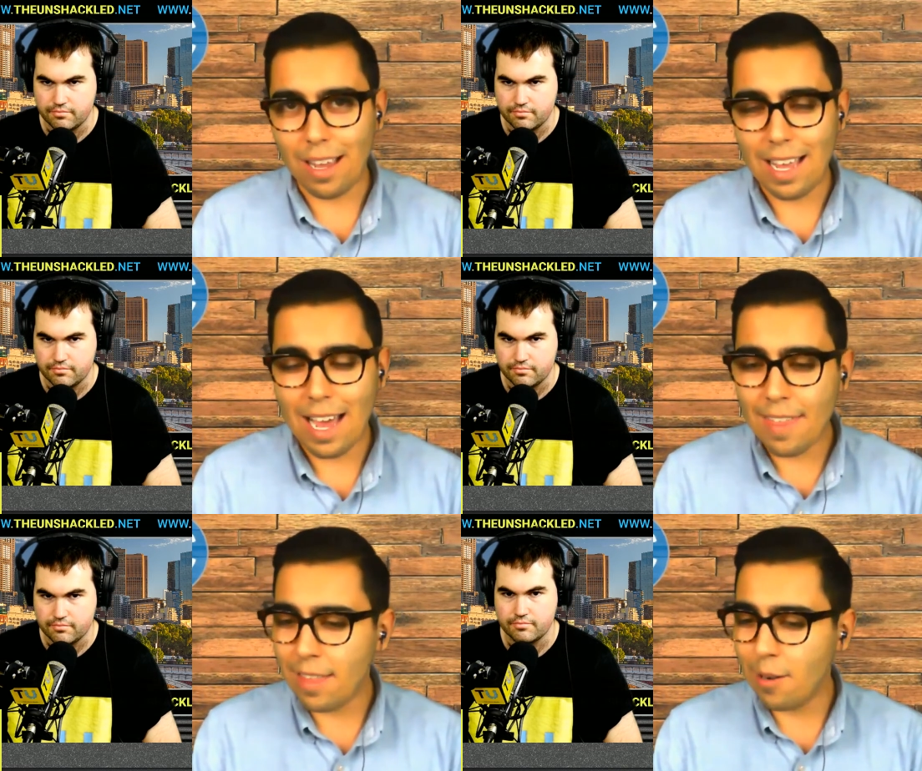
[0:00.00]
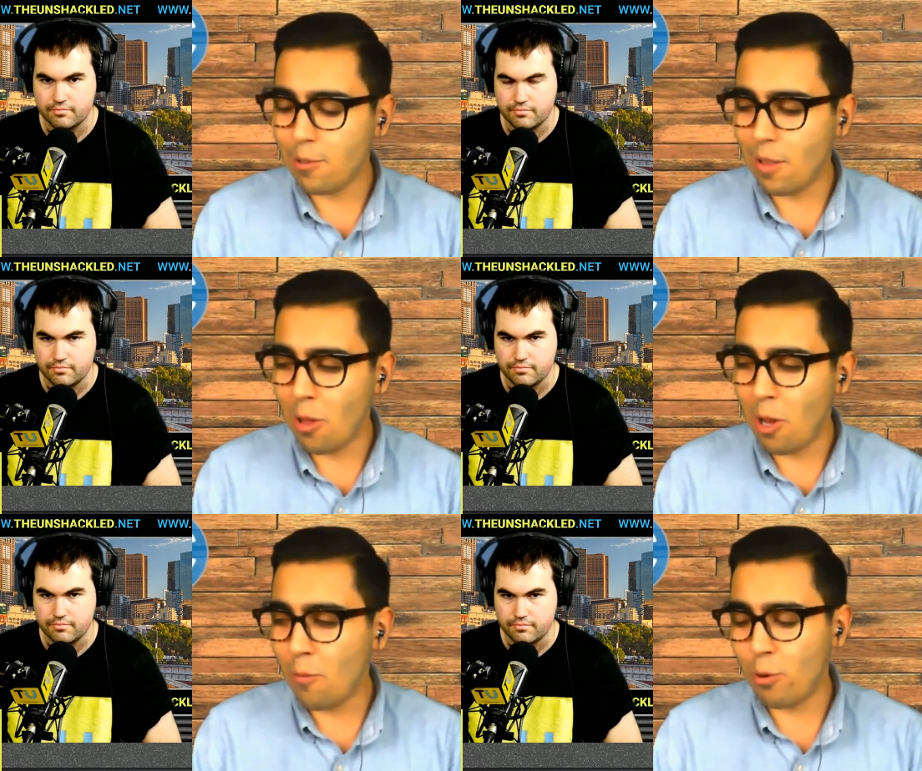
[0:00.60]
Speaker 1: I think there was a lot of
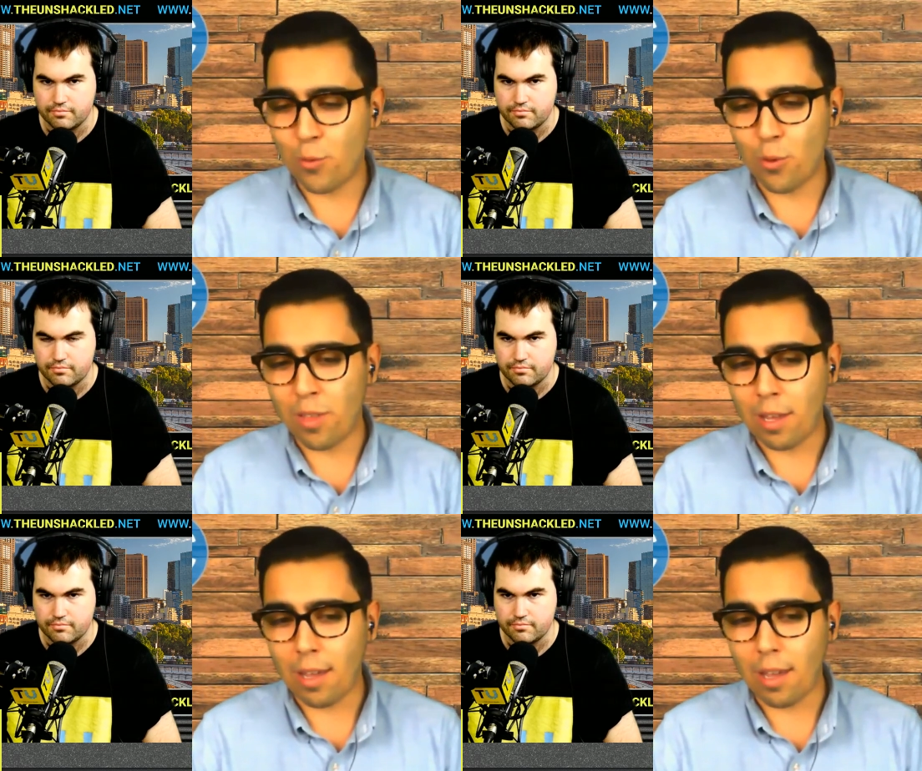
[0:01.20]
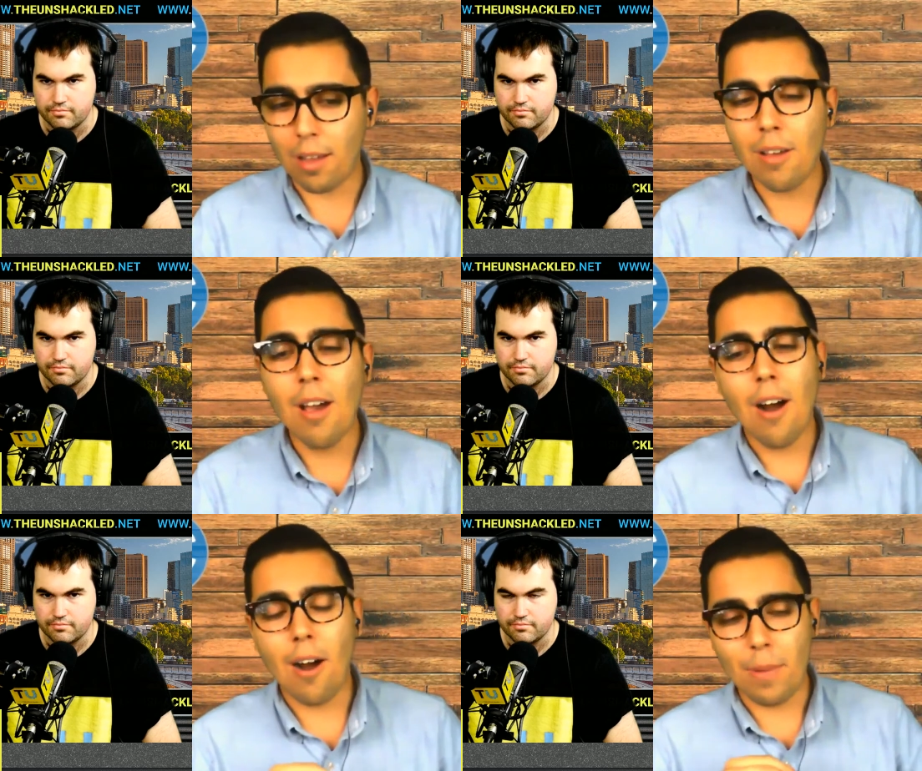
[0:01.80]
wishful thinking on
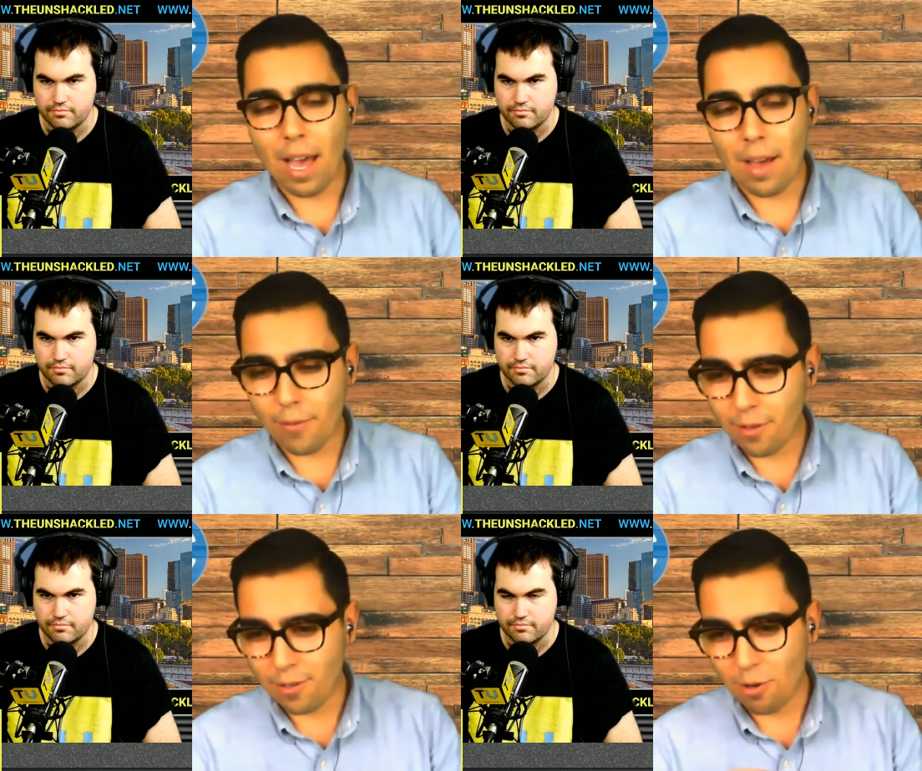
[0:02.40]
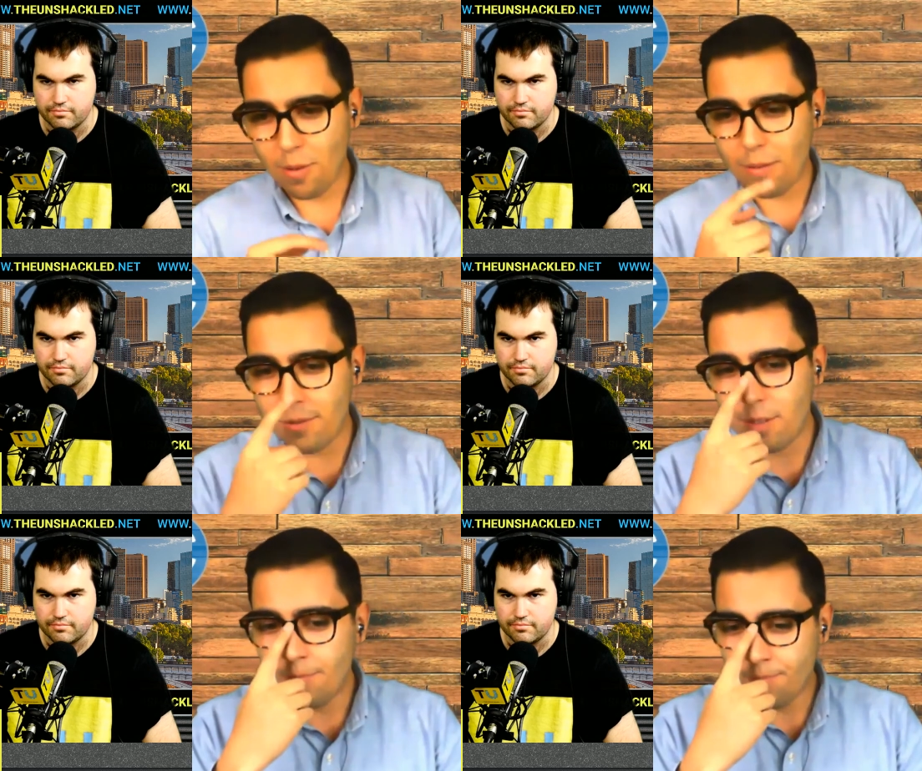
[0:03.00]
behalf of conservatives
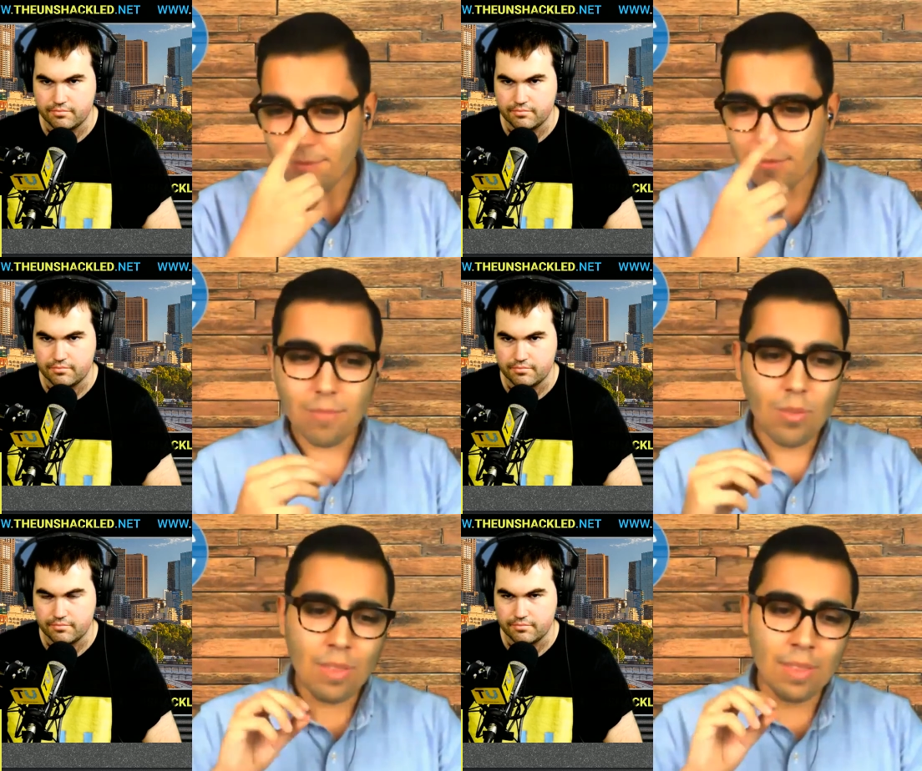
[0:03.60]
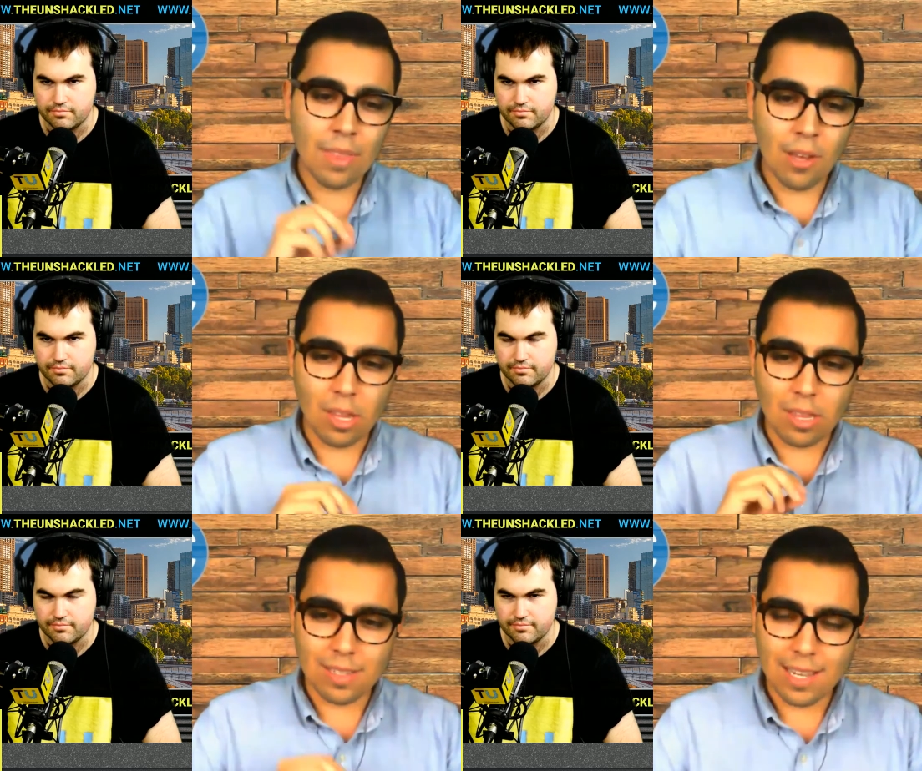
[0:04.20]
the thought that the
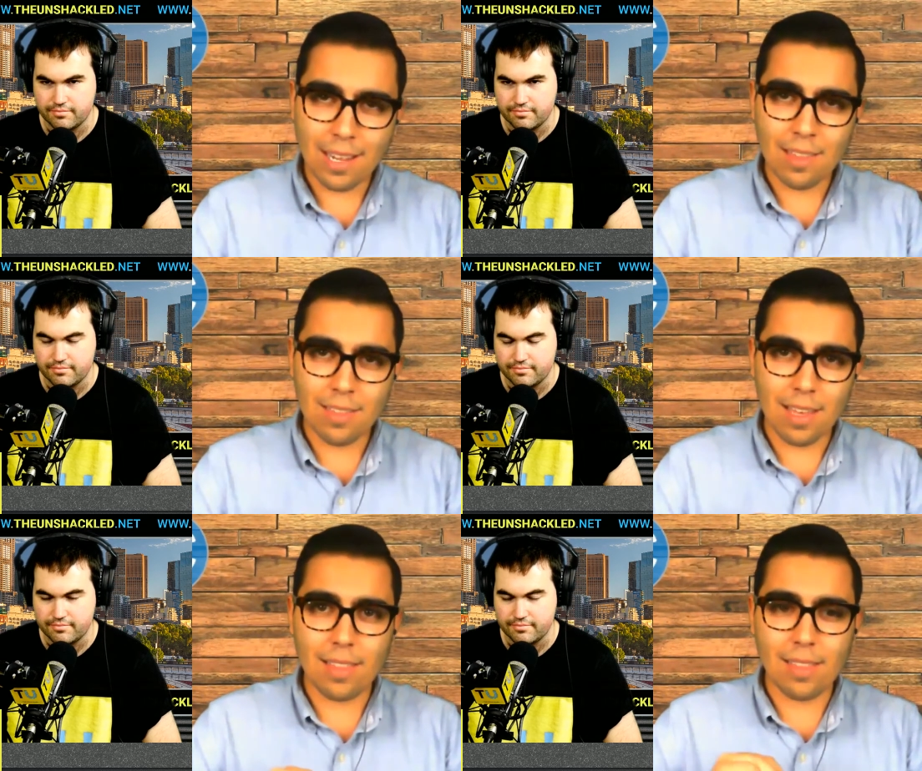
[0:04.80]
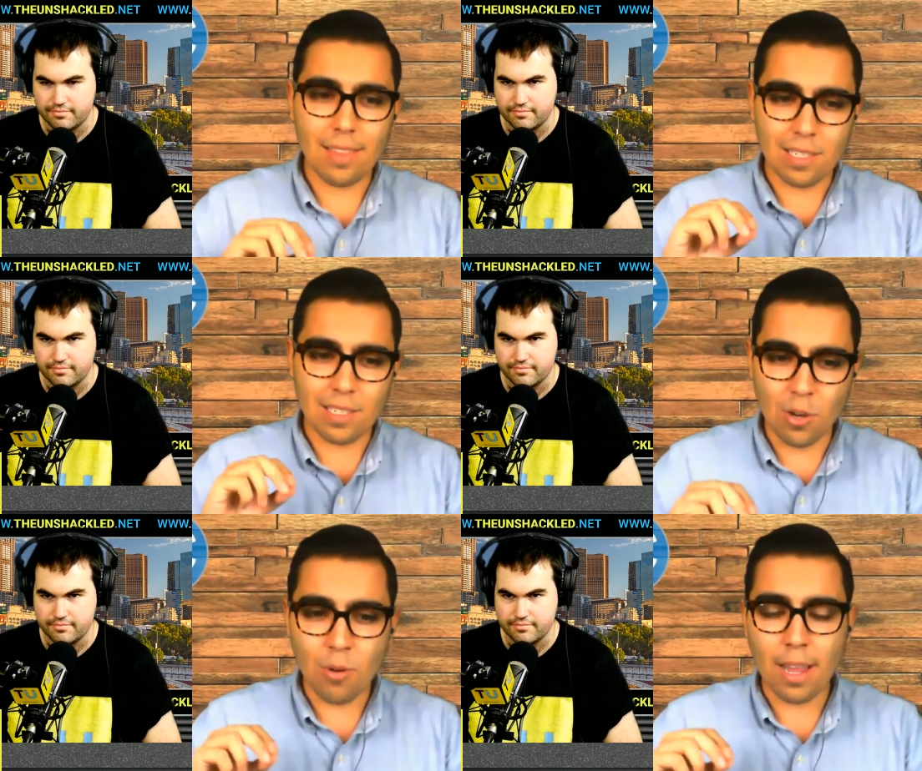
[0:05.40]
second that this new
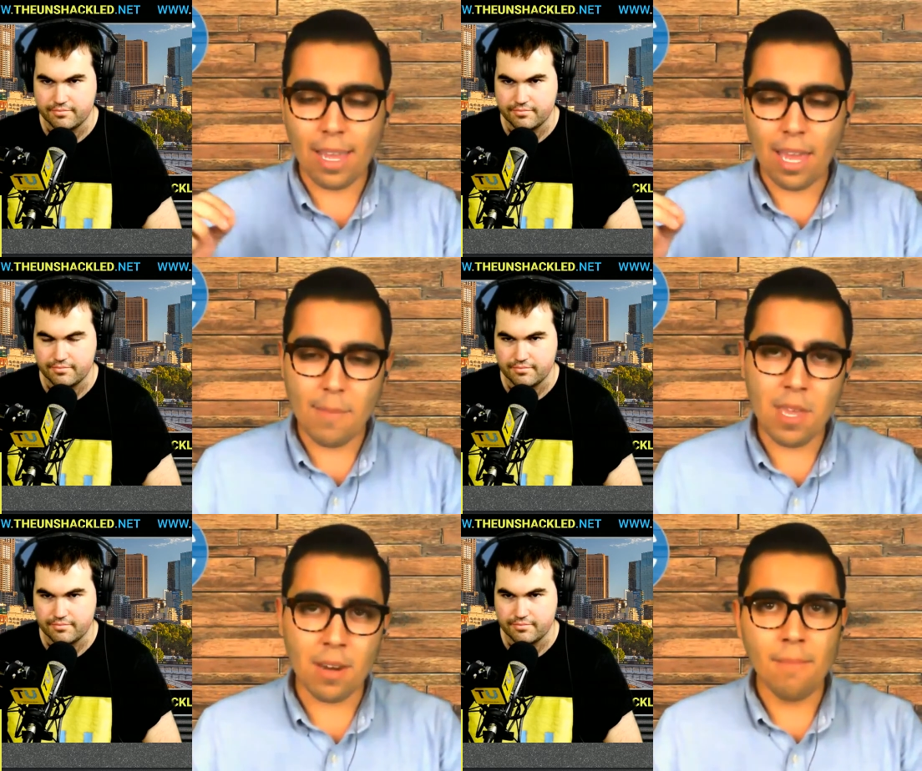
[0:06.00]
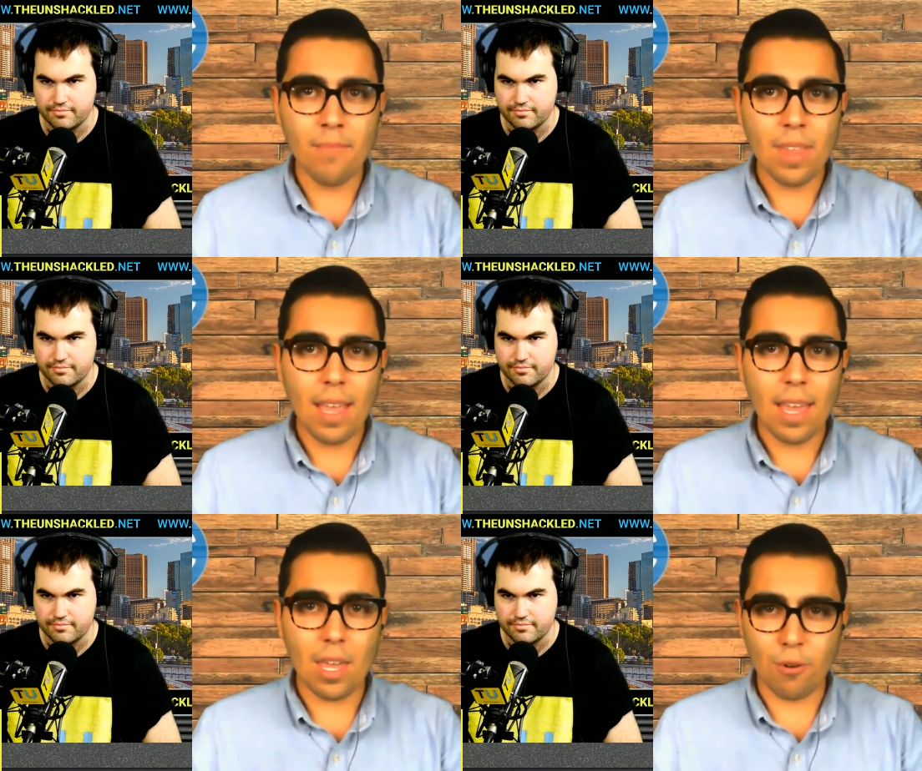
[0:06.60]
guy came in, he
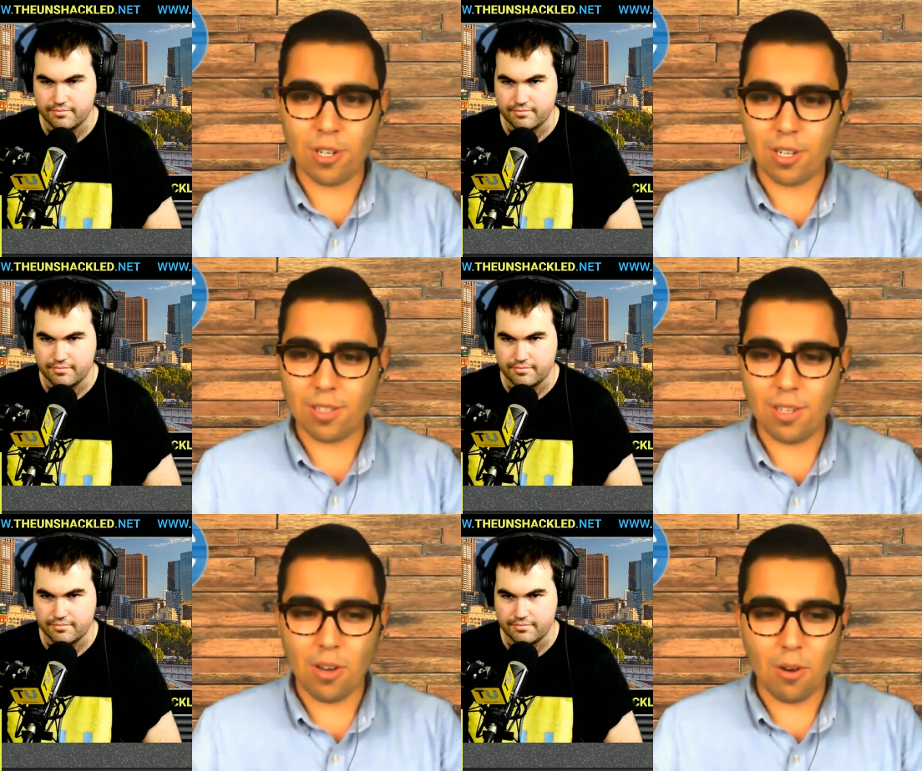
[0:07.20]
would just you know